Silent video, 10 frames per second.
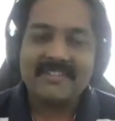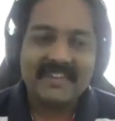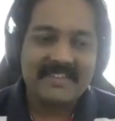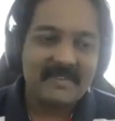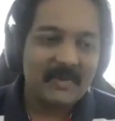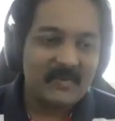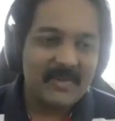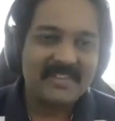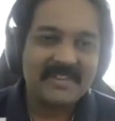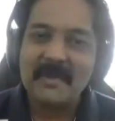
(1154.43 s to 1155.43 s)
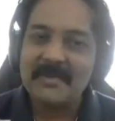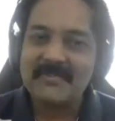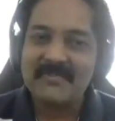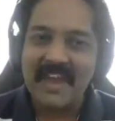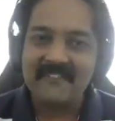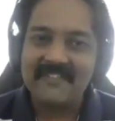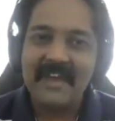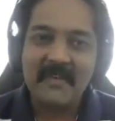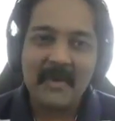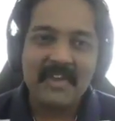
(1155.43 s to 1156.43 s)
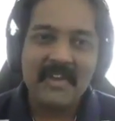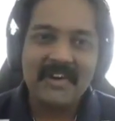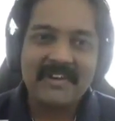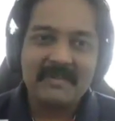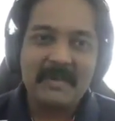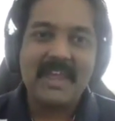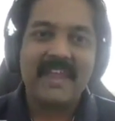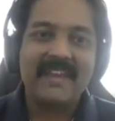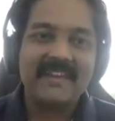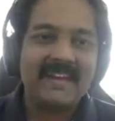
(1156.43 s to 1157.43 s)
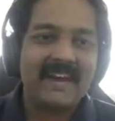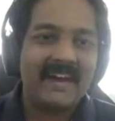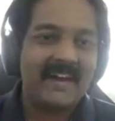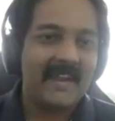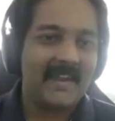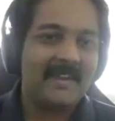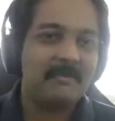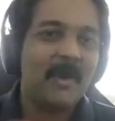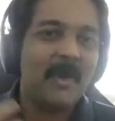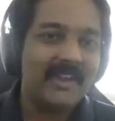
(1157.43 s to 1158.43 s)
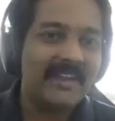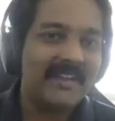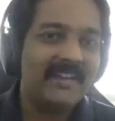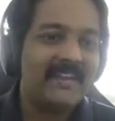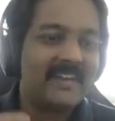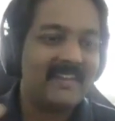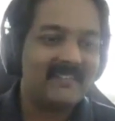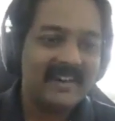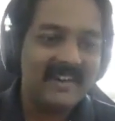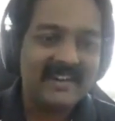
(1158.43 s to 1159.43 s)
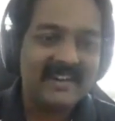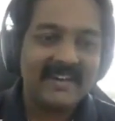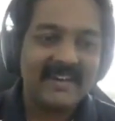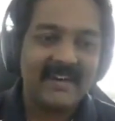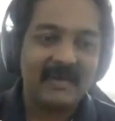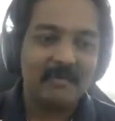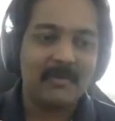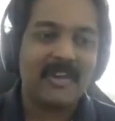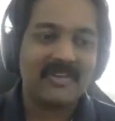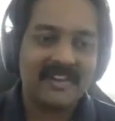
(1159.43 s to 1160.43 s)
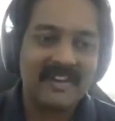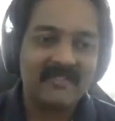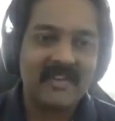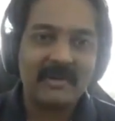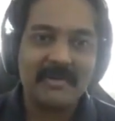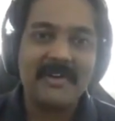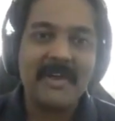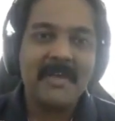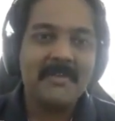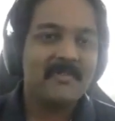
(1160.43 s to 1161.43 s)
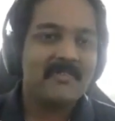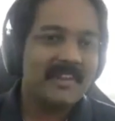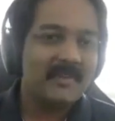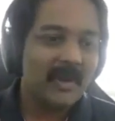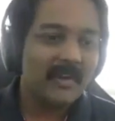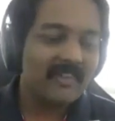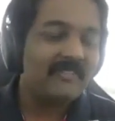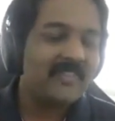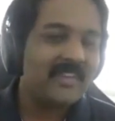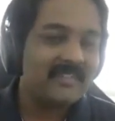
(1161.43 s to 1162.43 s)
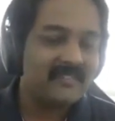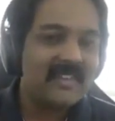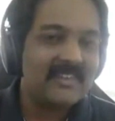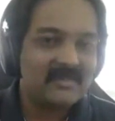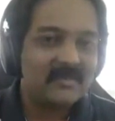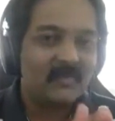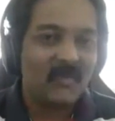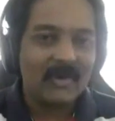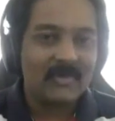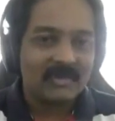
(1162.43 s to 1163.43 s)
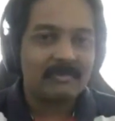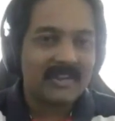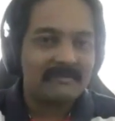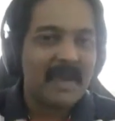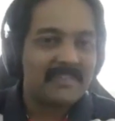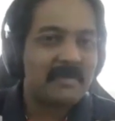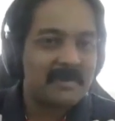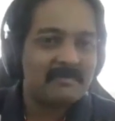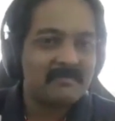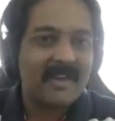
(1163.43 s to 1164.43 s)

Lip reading: That's a good question, because we are not yet deploying it in a real world production environment. So we do not we just want to support a maximum